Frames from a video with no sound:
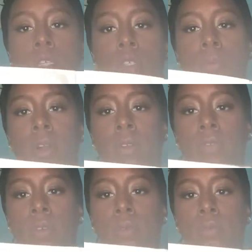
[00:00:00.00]
2
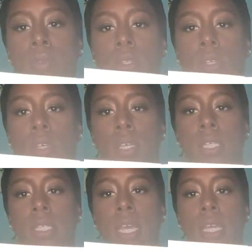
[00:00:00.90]
perfumes.
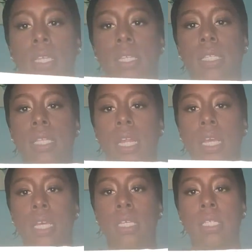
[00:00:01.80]
Saint Sinner.
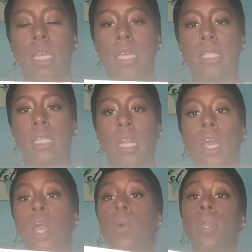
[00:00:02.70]
Saint Sinner.
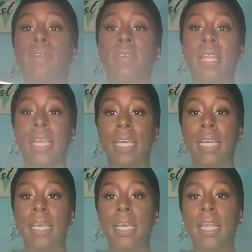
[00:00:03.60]
When you're feeling
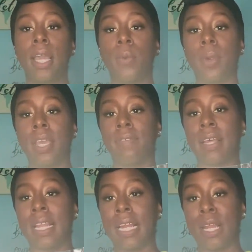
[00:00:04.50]
good, when you're
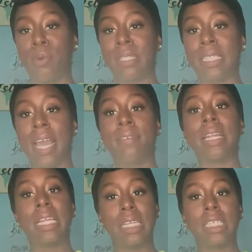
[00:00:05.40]
feeling a little
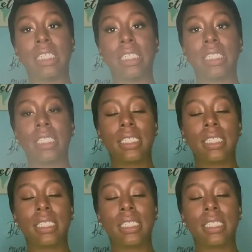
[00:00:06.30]
devilish.